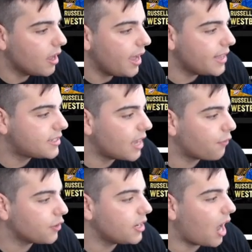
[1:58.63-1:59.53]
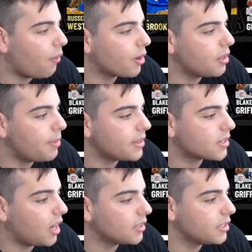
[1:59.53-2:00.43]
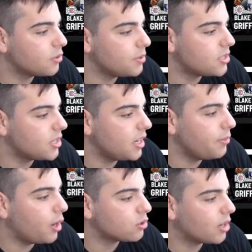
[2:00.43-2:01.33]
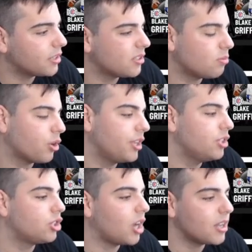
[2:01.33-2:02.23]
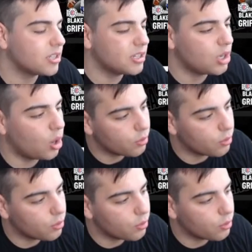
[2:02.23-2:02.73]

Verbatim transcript: It's definitely not one of the best contents we've seen. We also got this Marquise Johnson.